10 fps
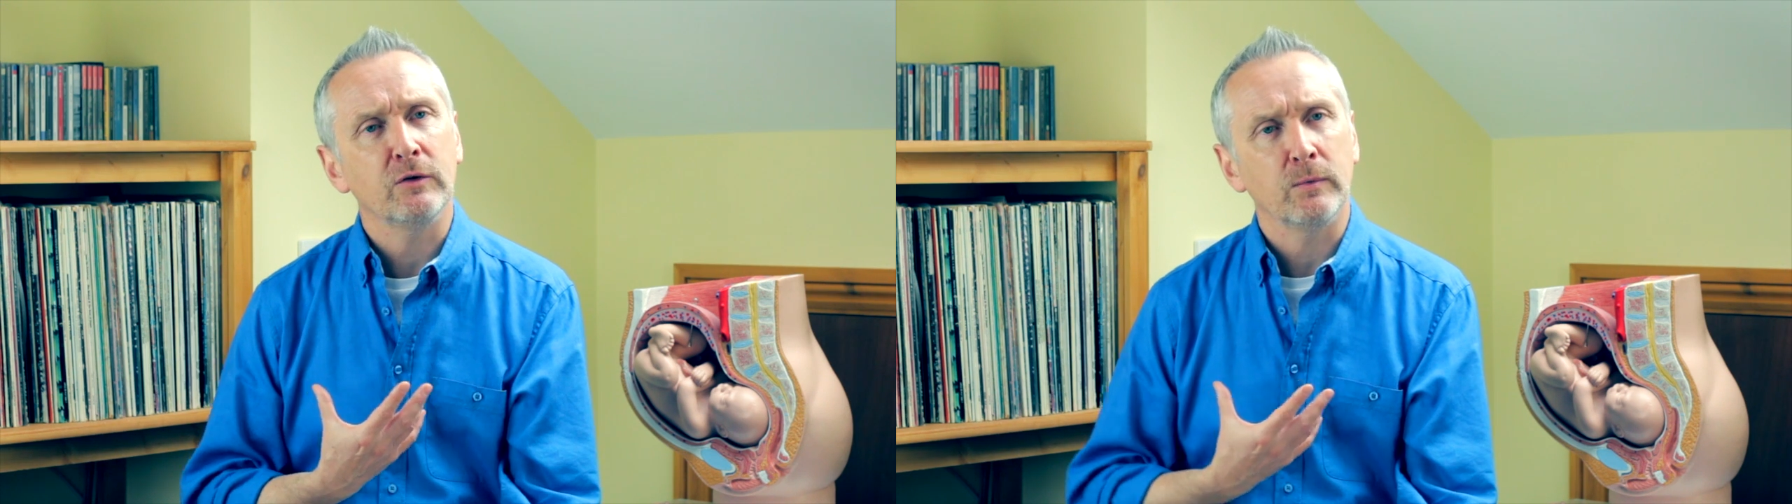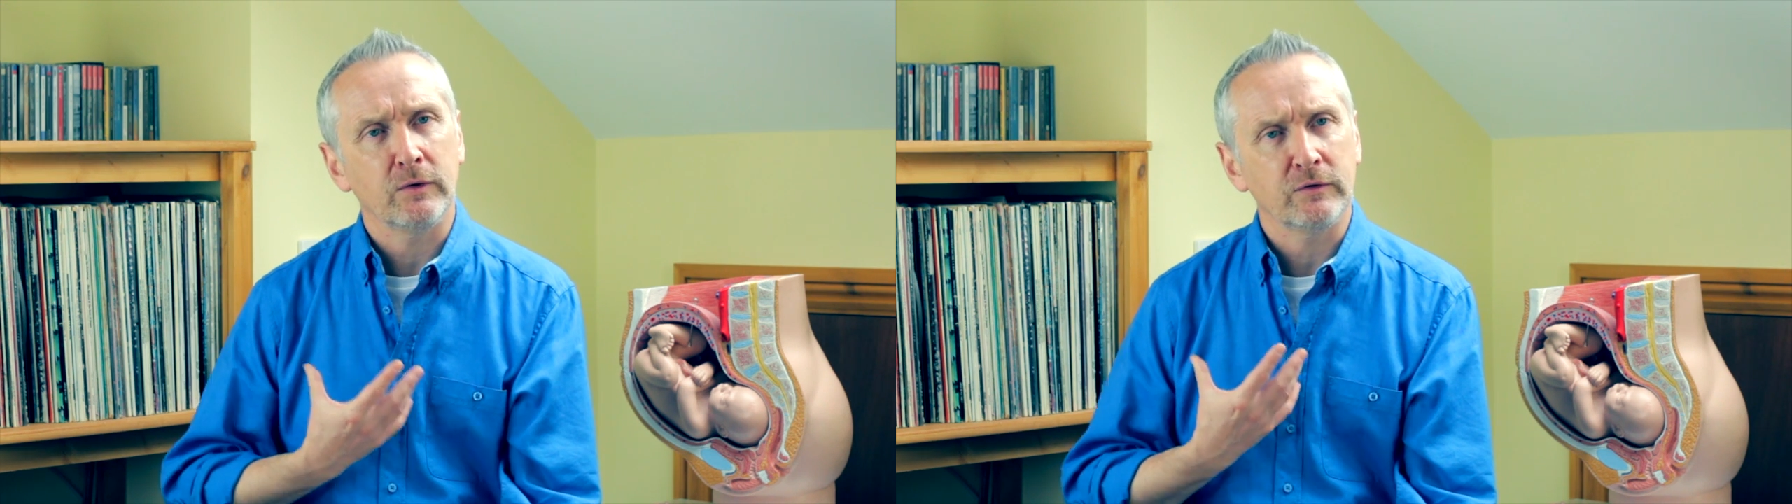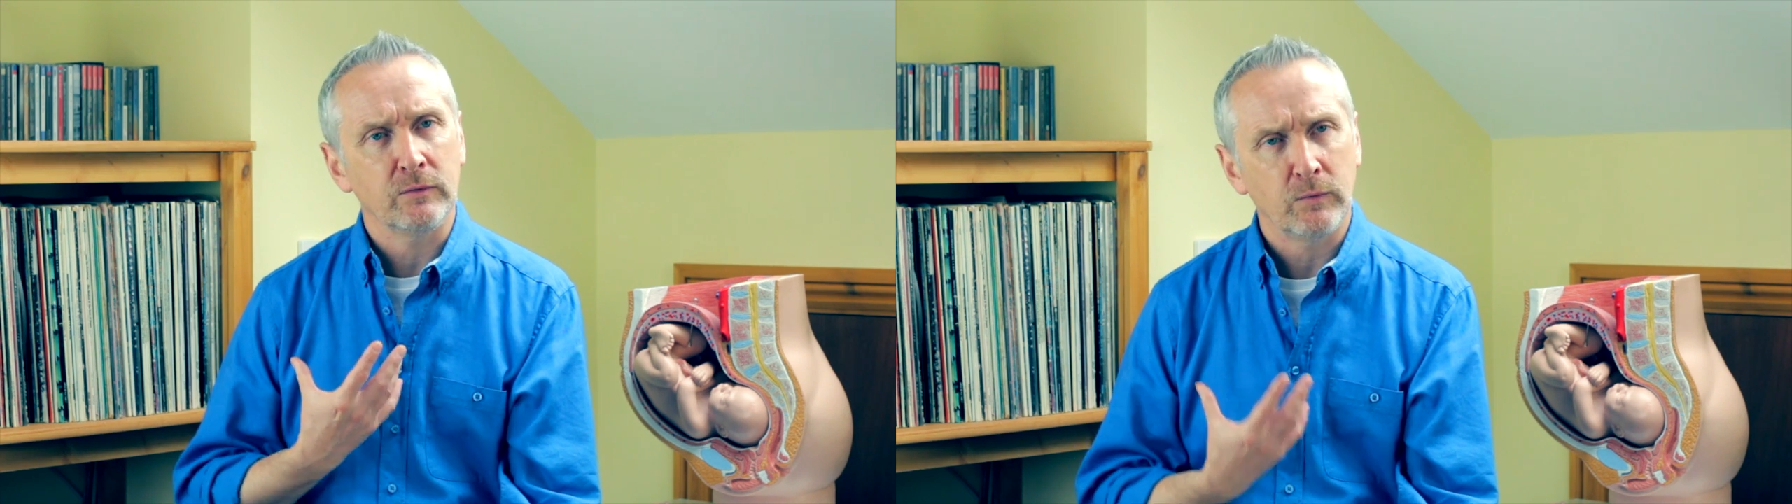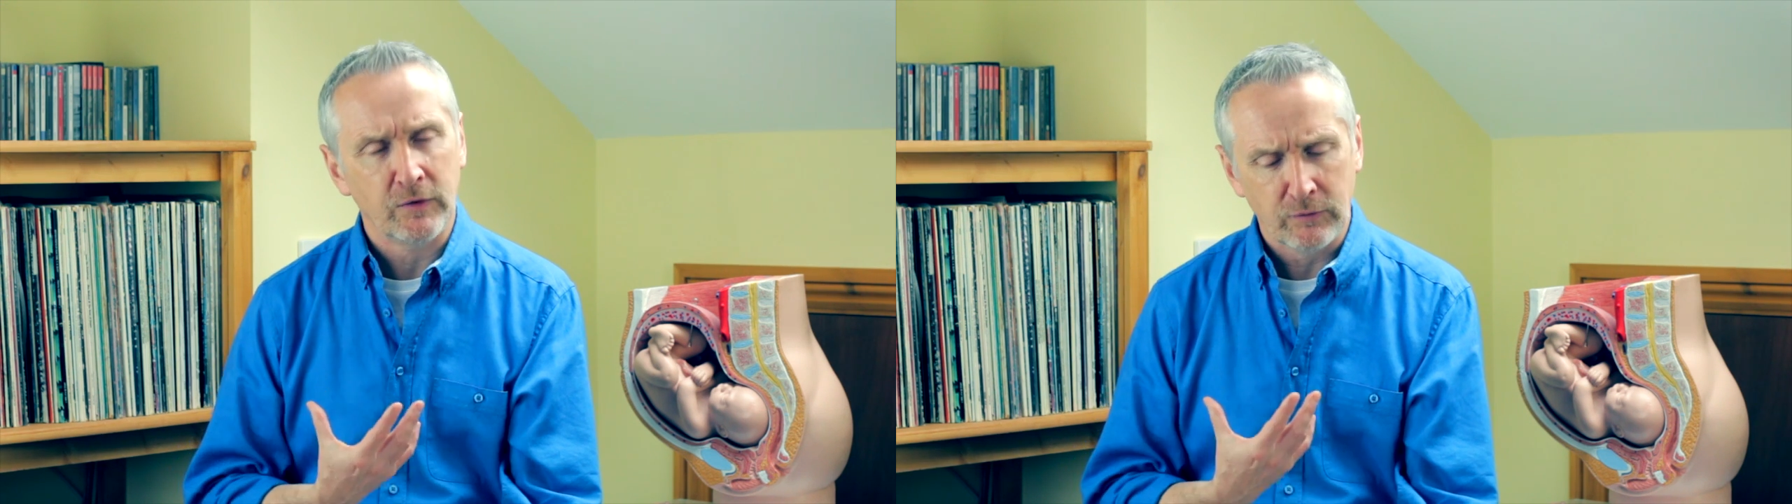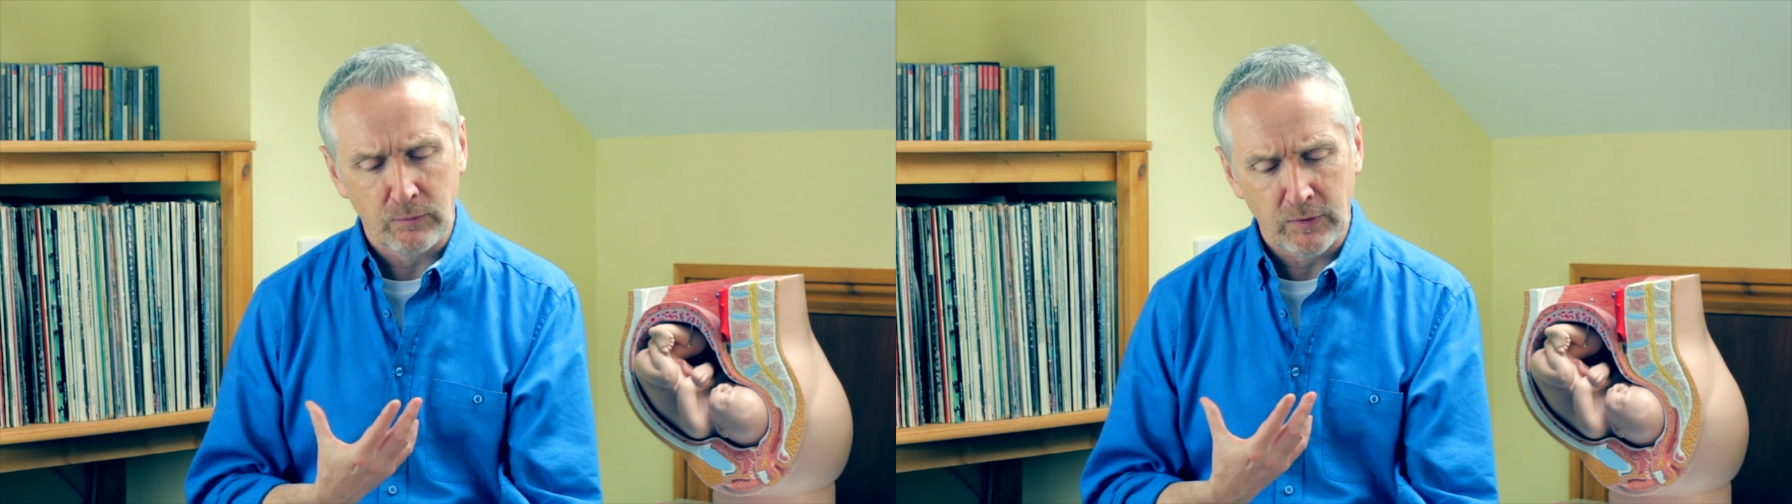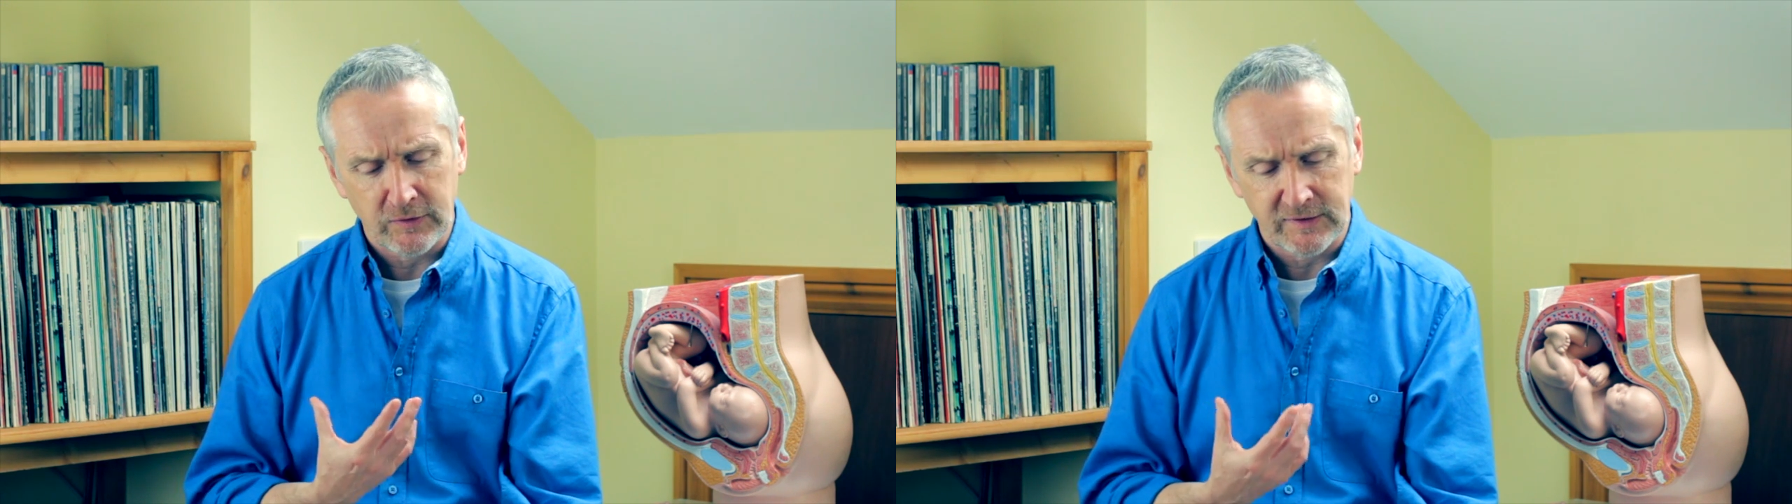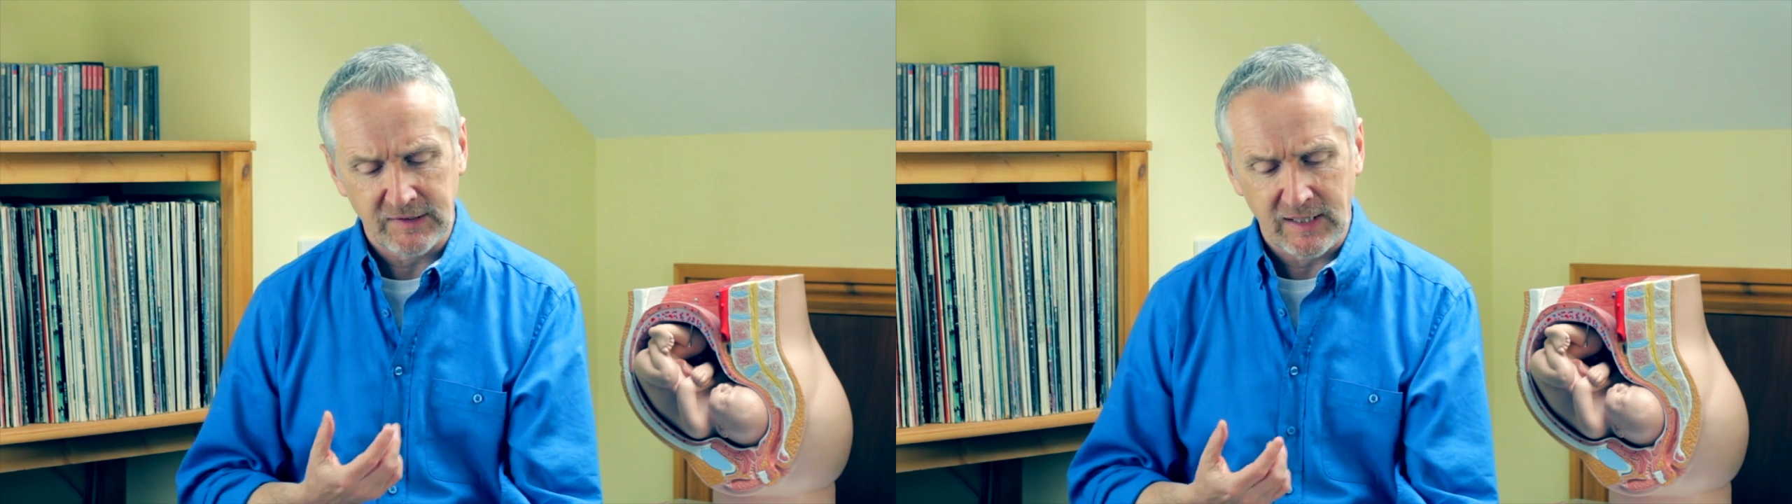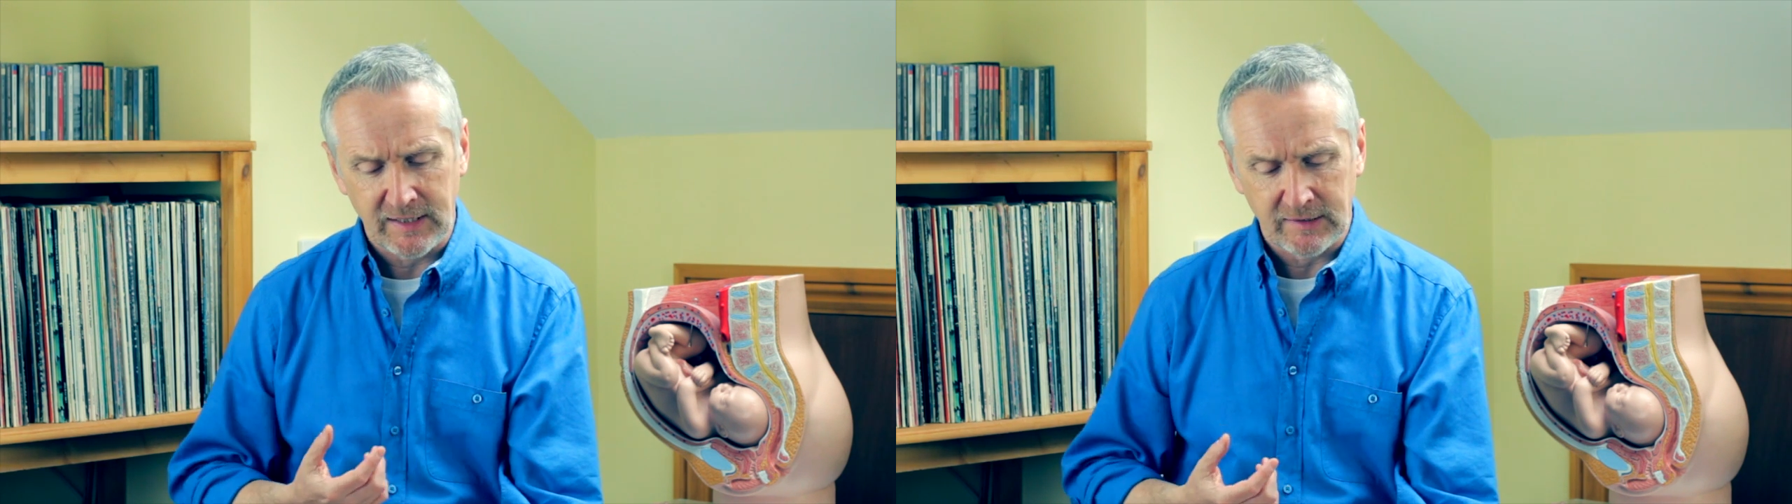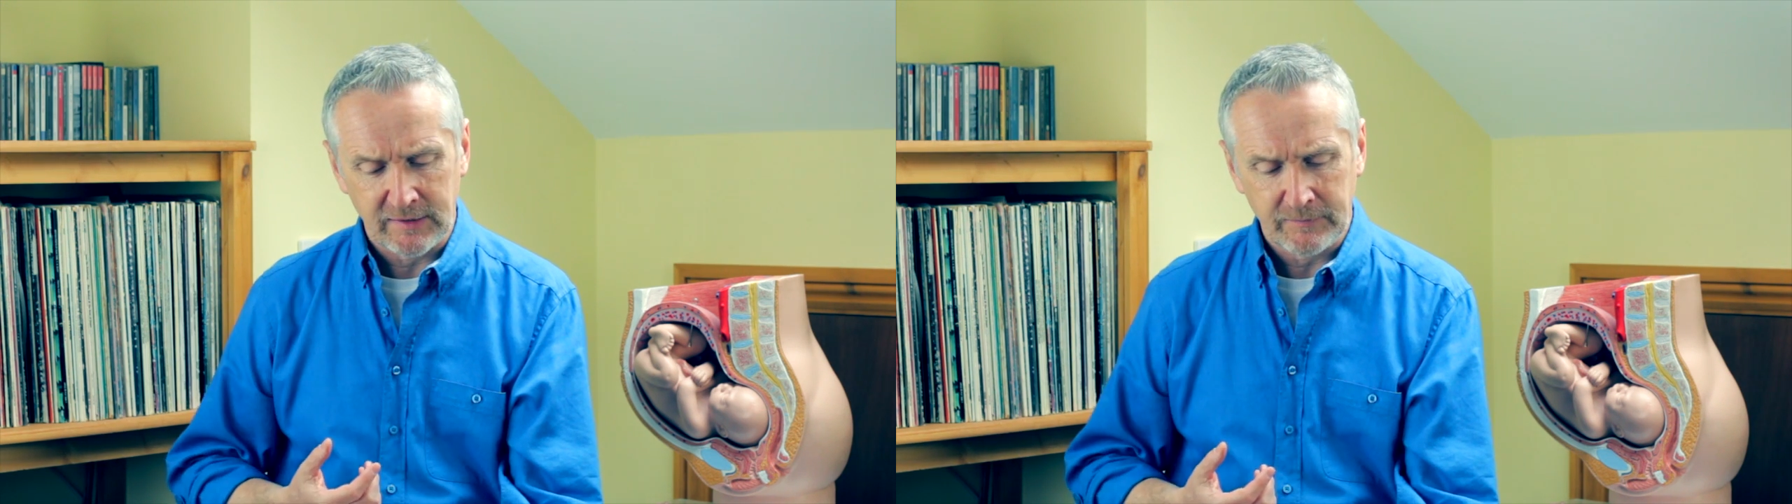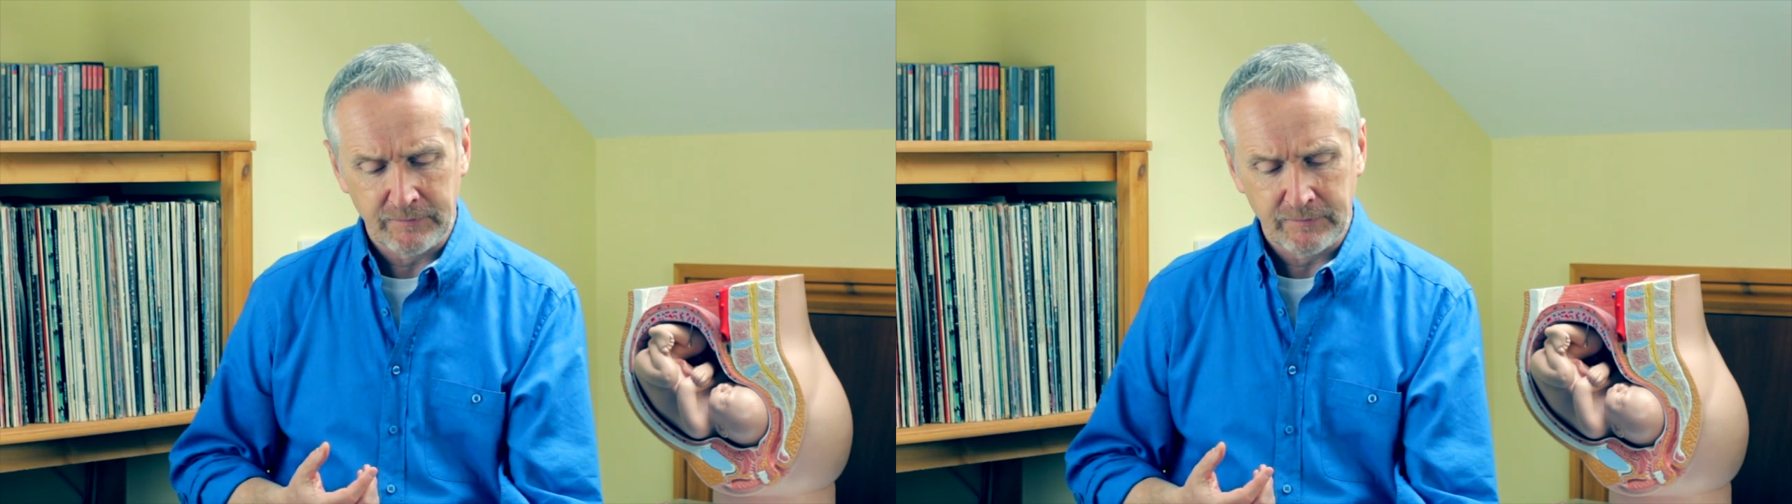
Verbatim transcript: in the world and what the world is like.